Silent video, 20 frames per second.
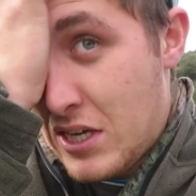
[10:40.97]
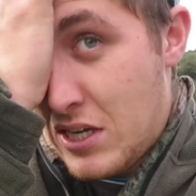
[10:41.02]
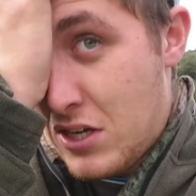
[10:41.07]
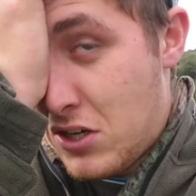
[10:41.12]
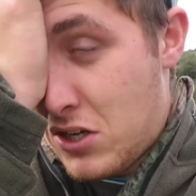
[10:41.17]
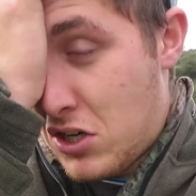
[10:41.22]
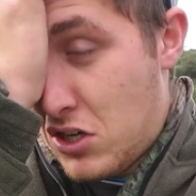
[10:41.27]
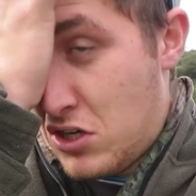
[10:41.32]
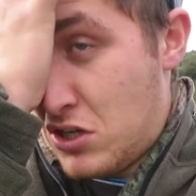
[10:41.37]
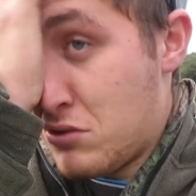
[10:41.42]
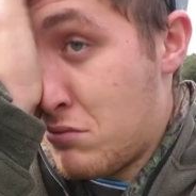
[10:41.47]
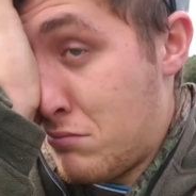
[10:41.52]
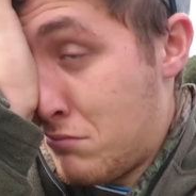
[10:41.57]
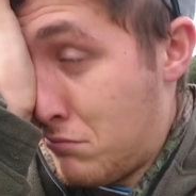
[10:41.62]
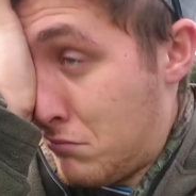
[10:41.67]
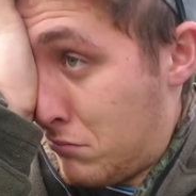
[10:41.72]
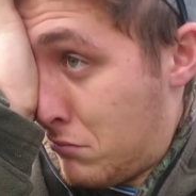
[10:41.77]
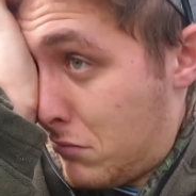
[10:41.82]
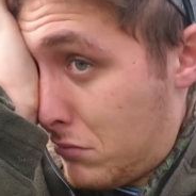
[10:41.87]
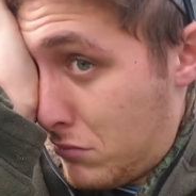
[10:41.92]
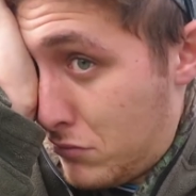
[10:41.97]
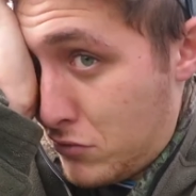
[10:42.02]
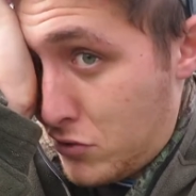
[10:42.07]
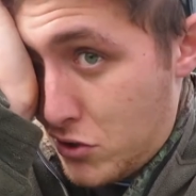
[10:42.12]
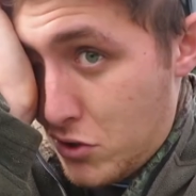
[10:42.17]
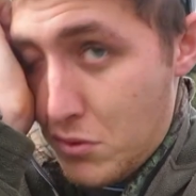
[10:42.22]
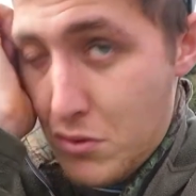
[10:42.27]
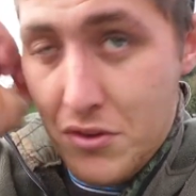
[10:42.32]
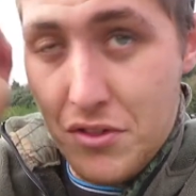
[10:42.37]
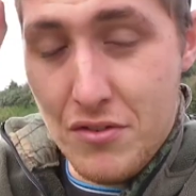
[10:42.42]
And I got
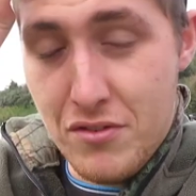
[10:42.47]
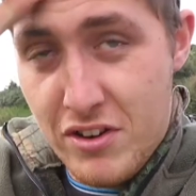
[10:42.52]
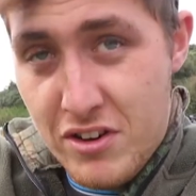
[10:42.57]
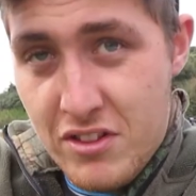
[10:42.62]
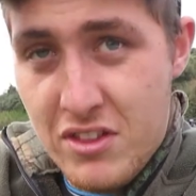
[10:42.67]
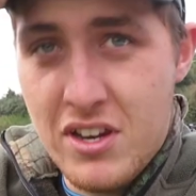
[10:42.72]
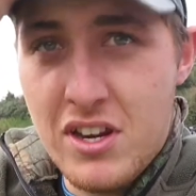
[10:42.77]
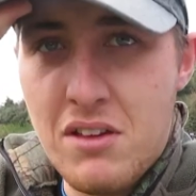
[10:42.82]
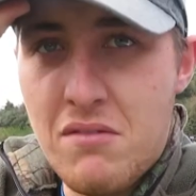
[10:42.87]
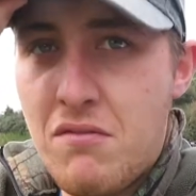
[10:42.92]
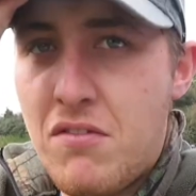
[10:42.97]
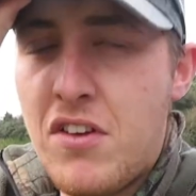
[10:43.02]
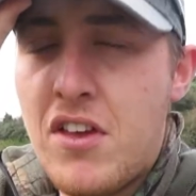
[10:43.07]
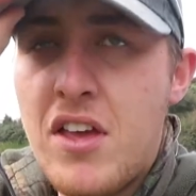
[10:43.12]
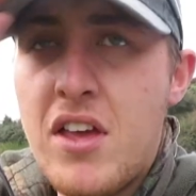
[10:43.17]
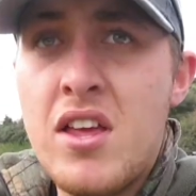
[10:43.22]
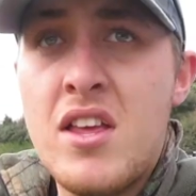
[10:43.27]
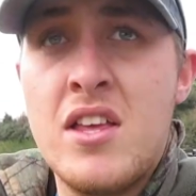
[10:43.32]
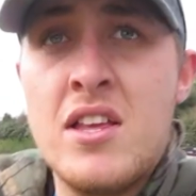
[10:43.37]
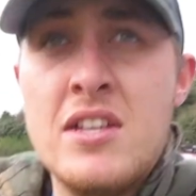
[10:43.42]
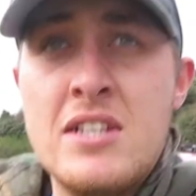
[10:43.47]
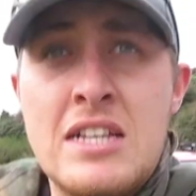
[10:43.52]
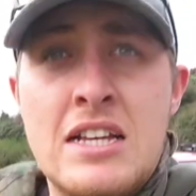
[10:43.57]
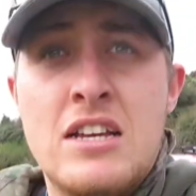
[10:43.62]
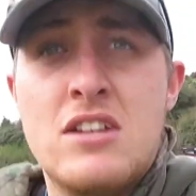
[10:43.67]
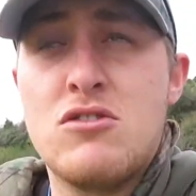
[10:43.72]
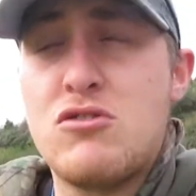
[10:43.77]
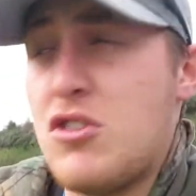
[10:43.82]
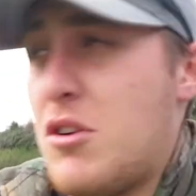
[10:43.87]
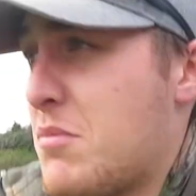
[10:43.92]
two or three on the nymph,
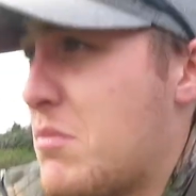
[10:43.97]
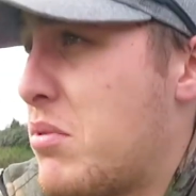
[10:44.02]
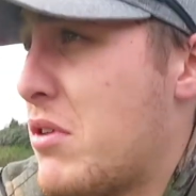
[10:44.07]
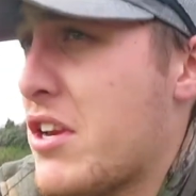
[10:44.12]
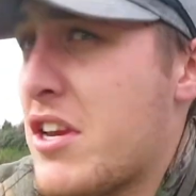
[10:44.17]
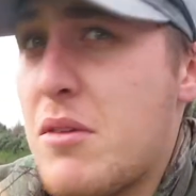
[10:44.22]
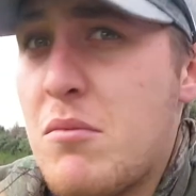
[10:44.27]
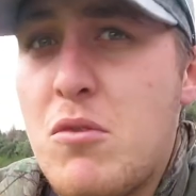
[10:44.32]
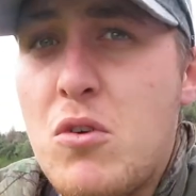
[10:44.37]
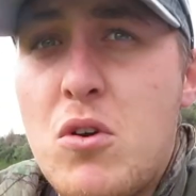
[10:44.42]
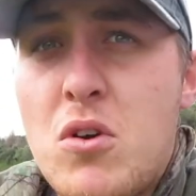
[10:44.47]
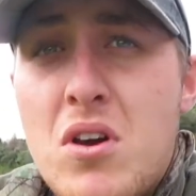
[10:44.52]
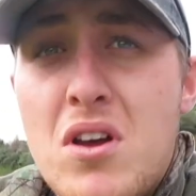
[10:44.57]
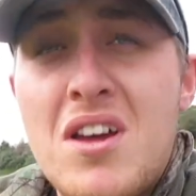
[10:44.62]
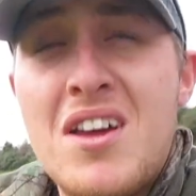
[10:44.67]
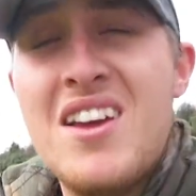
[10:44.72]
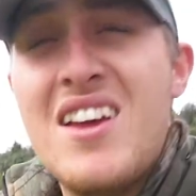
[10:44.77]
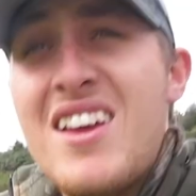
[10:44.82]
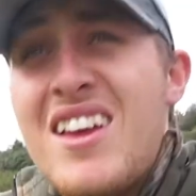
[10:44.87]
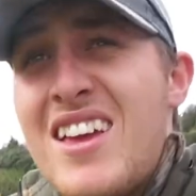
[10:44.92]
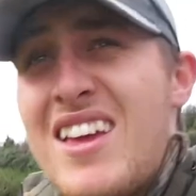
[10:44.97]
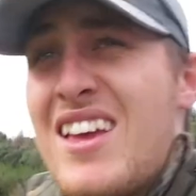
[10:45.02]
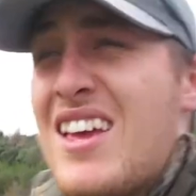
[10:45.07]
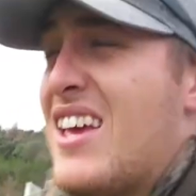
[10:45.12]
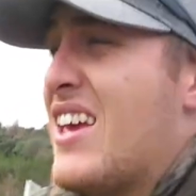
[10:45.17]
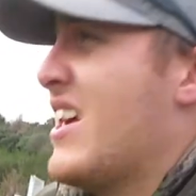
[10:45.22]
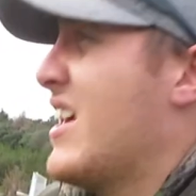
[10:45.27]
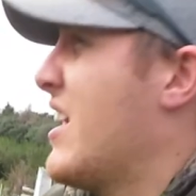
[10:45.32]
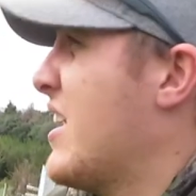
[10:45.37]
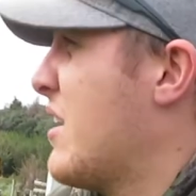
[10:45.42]
dropped plenty more,
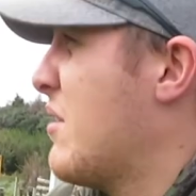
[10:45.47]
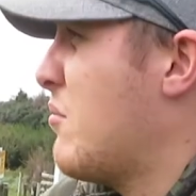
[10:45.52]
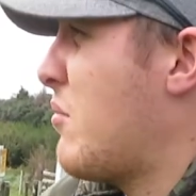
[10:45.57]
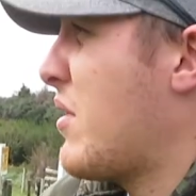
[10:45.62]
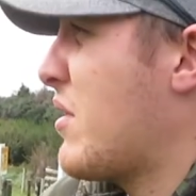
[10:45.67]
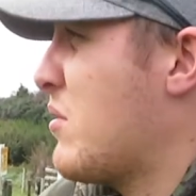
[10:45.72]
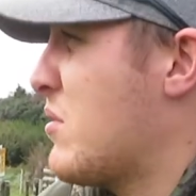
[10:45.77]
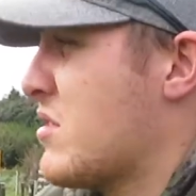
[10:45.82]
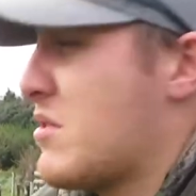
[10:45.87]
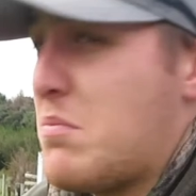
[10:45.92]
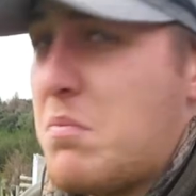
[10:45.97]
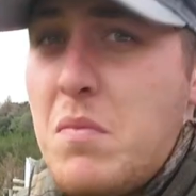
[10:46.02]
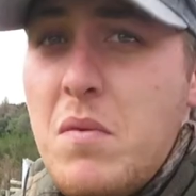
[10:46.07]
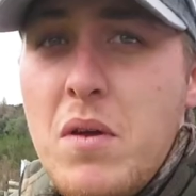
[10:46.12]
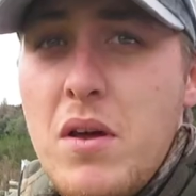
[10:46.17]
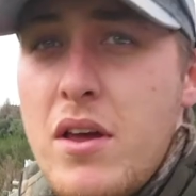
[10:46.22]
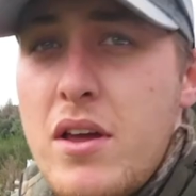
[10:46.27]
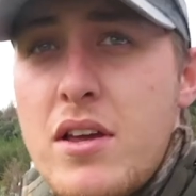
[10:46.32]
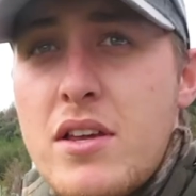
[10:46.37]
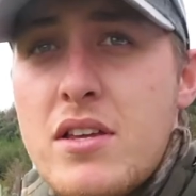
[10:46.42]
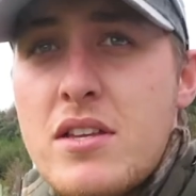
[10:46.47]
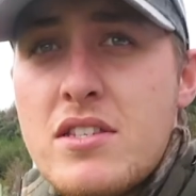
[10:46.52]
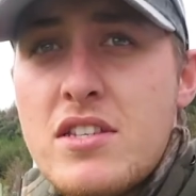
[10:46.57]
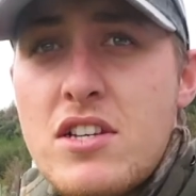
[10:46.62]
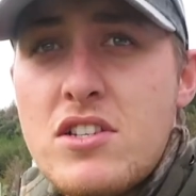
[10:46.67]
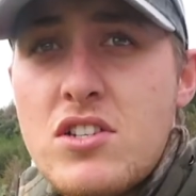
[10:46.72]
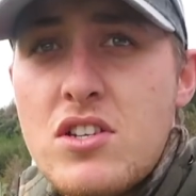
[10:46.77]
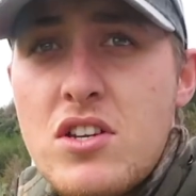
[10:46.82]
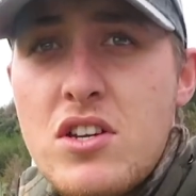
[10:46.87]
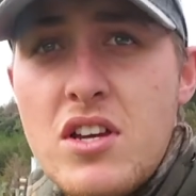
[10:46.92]
but it was
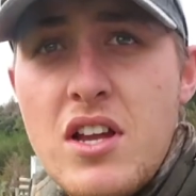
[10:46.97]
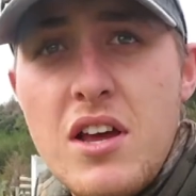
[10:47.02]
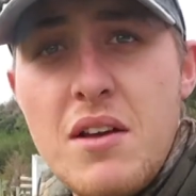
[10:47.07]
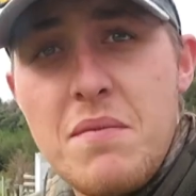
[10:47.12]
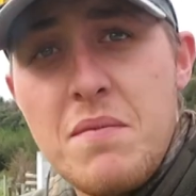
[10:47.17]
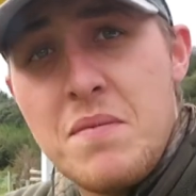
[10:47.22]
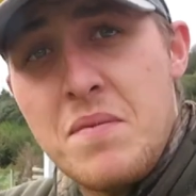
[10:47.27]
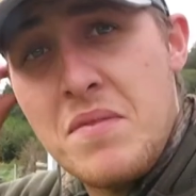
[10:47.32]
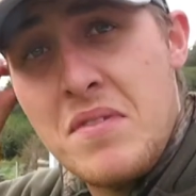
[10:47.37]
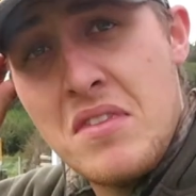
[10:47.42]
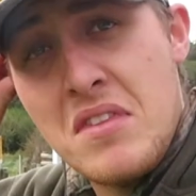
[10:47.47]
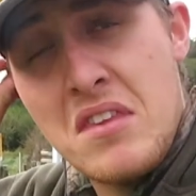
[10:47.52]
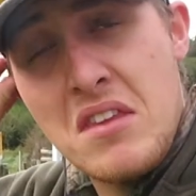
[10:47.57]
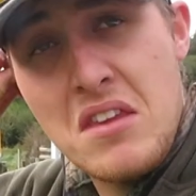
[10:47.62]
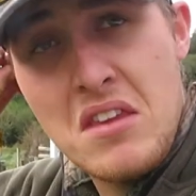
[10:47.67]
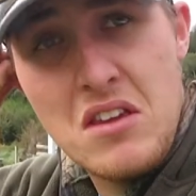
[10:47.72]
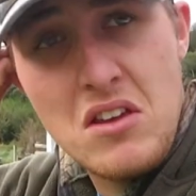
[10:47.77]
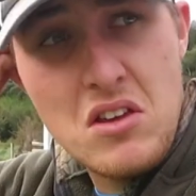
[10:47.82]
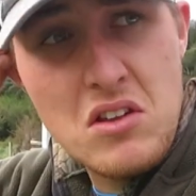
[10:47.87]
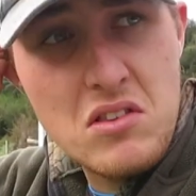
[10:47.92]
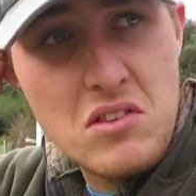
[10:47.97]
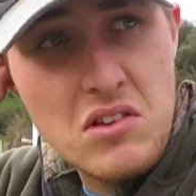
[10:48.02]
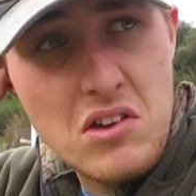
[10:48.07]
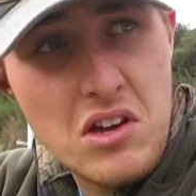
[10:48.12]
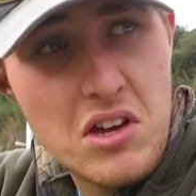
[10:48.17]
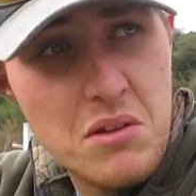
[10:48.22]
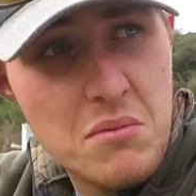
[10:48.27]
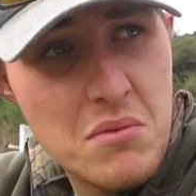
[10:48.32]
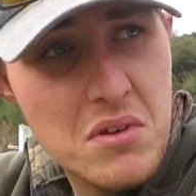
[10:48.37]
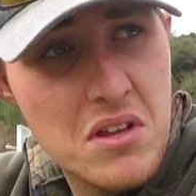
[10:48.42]
such a good um, good
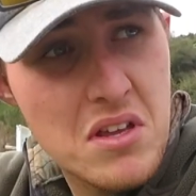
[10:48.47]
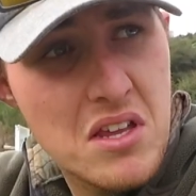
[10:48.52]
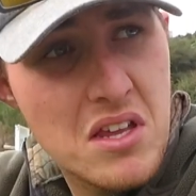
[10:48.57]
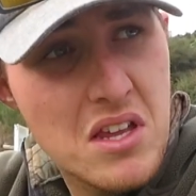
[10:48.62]
time.